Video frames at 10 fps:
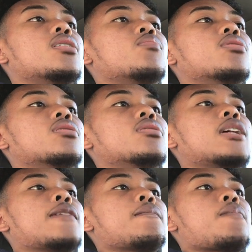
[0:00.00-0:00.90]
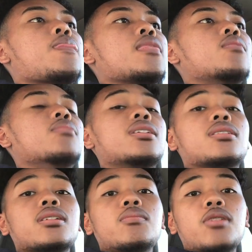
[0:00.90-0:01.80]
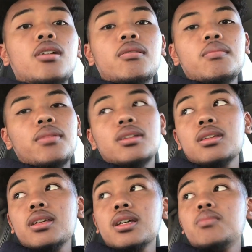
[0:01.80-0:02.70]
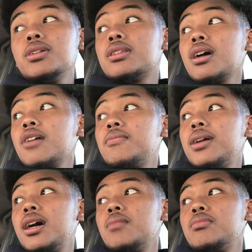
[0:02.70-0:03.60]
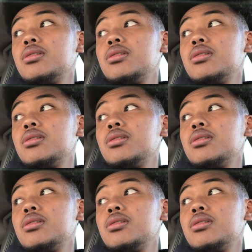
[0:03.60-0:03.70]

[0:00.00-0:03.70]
Yeah, but mentally, bro, mentally it could be tough, man.